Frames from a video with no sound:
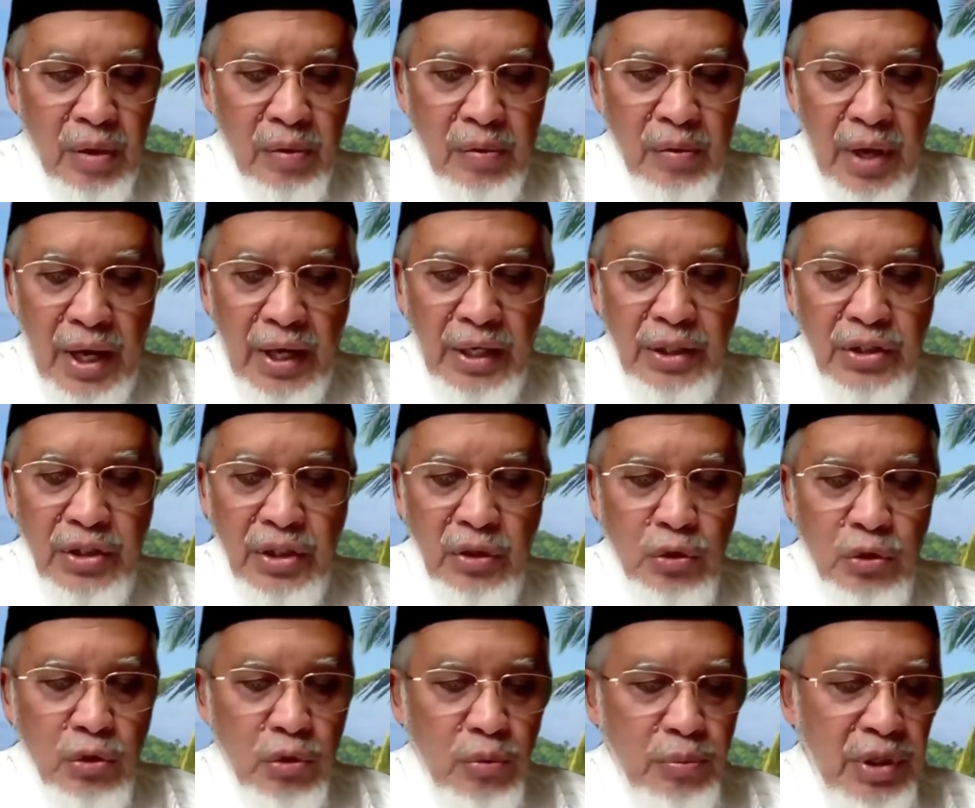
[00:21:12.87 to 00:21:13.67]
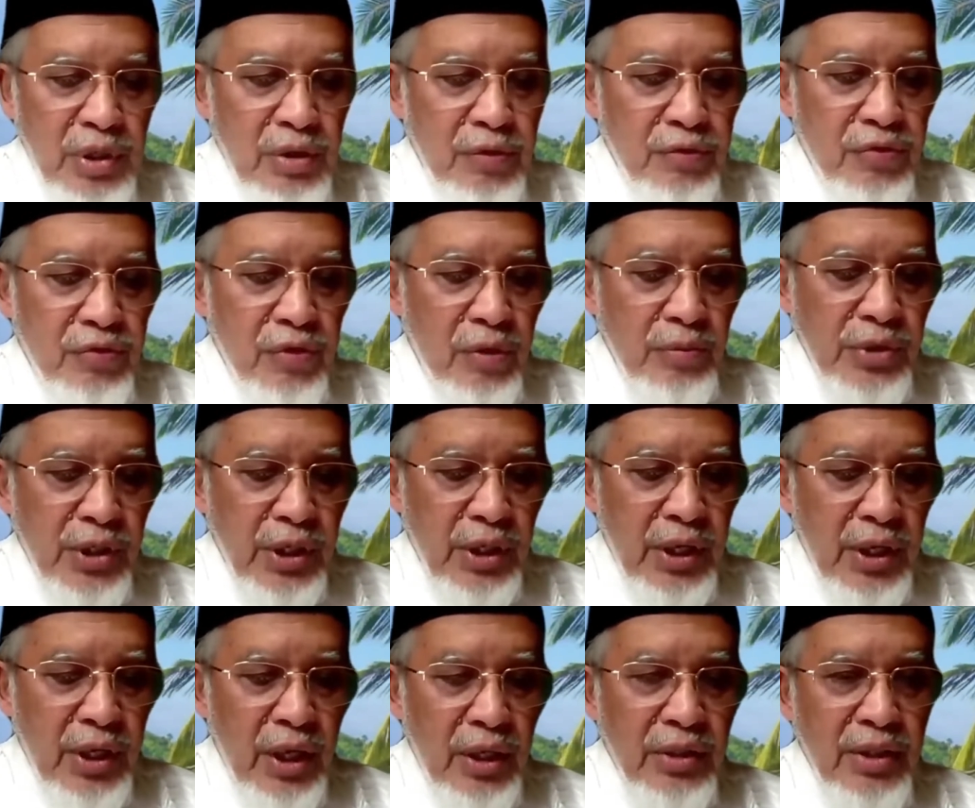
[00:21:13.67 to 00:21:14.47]
Writing to me from
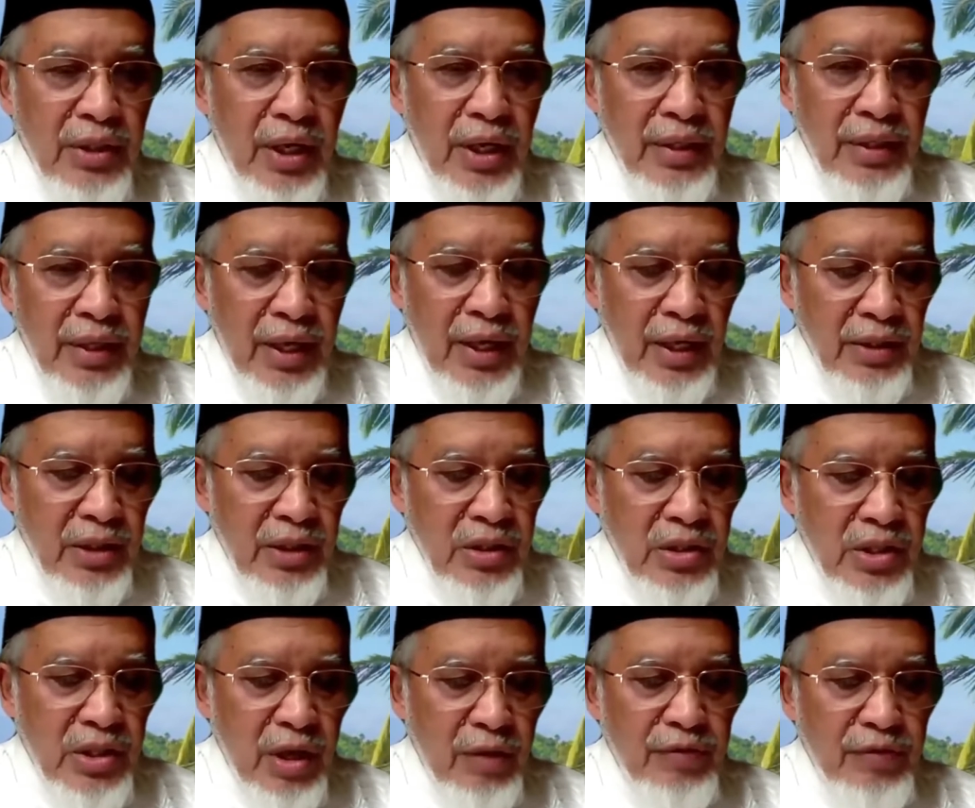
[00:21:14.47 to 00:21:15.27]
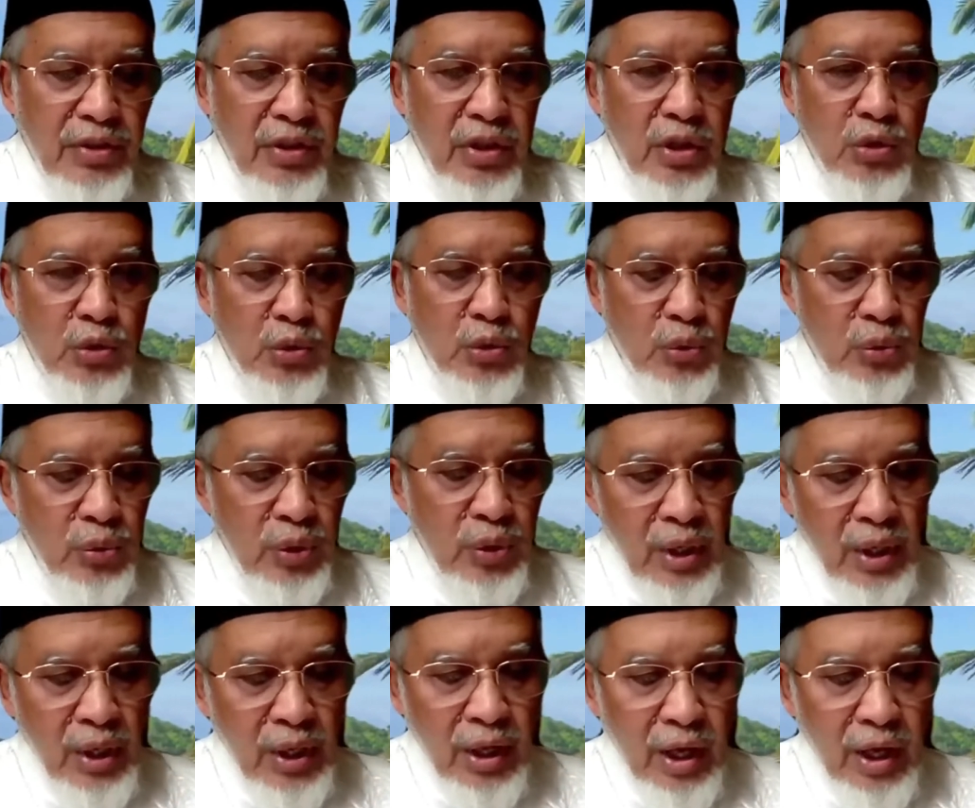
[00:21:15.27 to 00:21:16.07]
Jakarta in
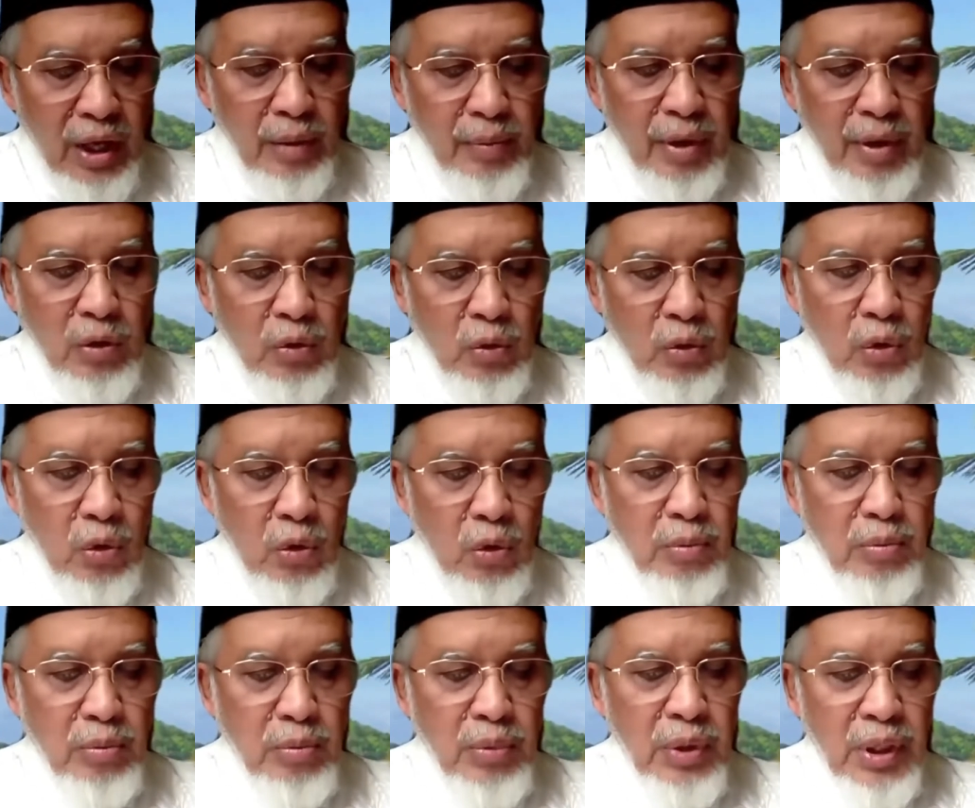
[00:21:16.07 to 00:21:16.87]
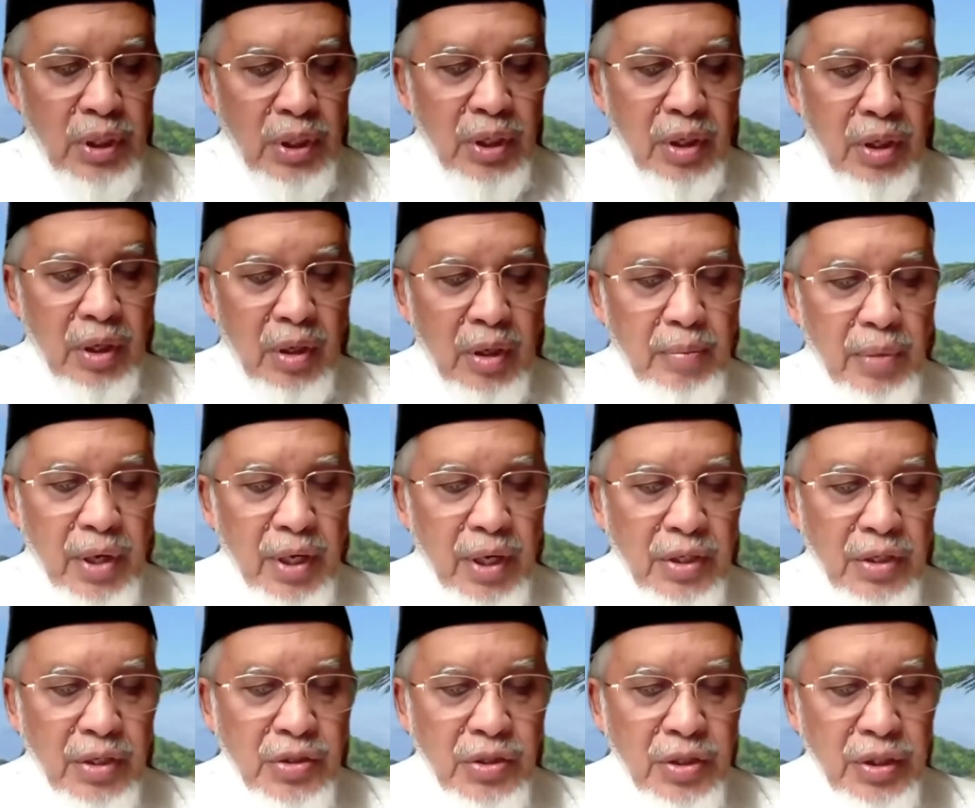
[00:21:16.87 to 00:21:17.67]
1972, Al-Marhum
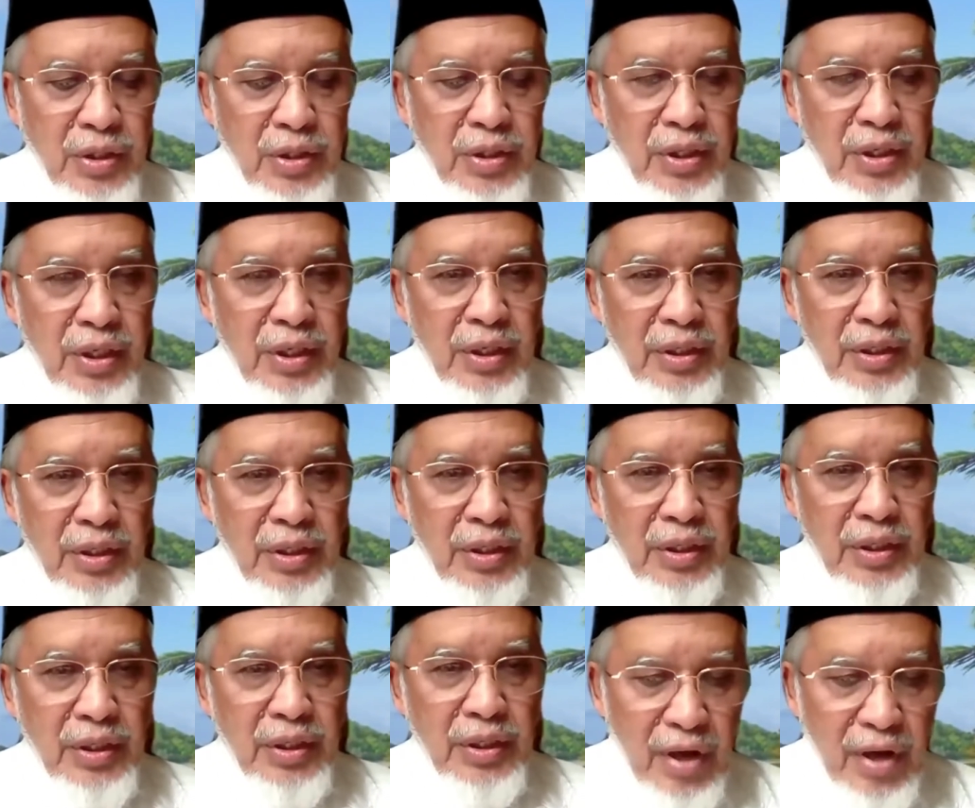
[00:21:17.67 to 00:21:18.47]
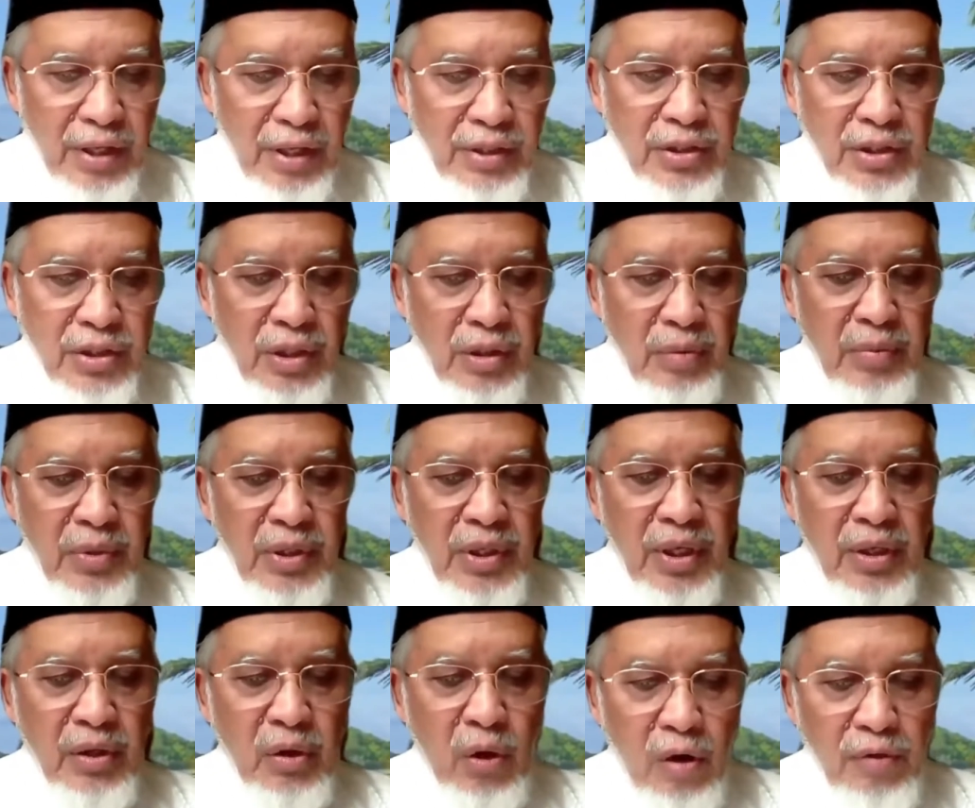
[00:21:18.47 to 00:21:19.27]
brother Siddik invited
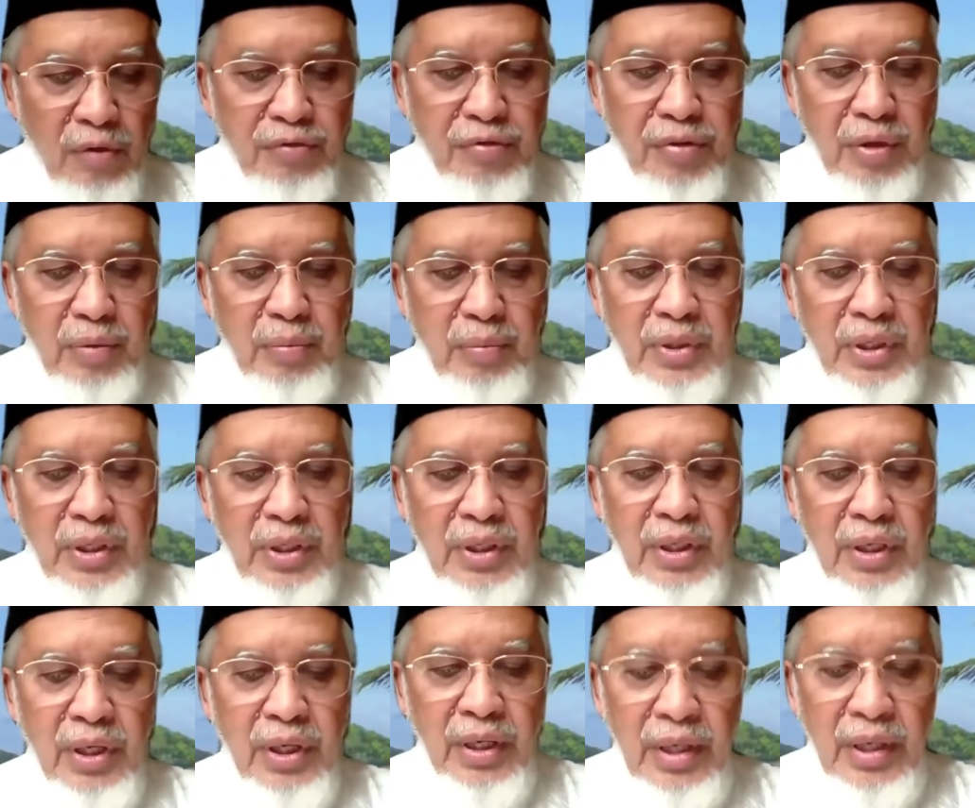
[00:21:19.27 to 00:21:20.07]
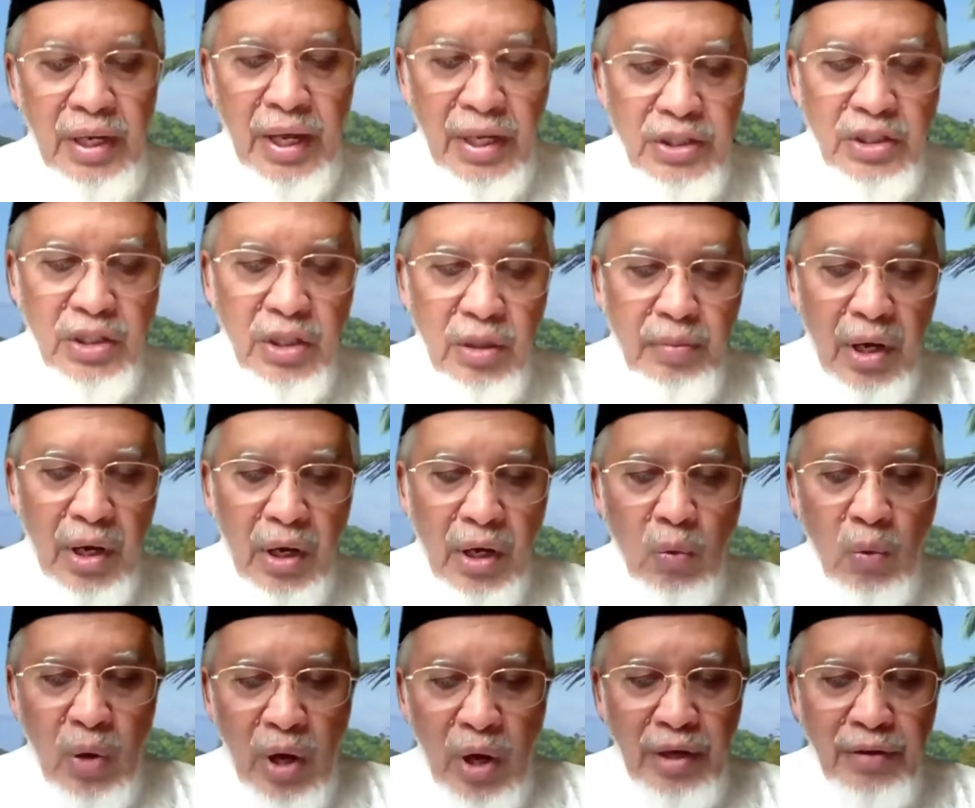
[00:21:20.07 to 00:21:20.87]
me and offered me, and later
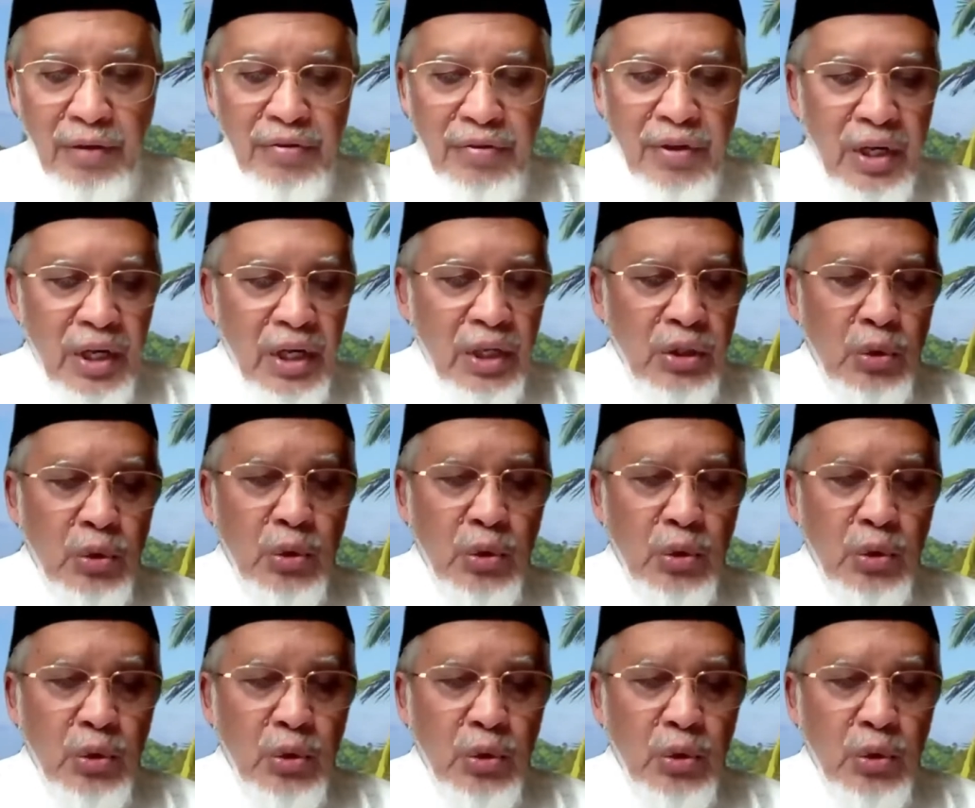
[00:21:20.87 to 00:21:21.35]
my wife,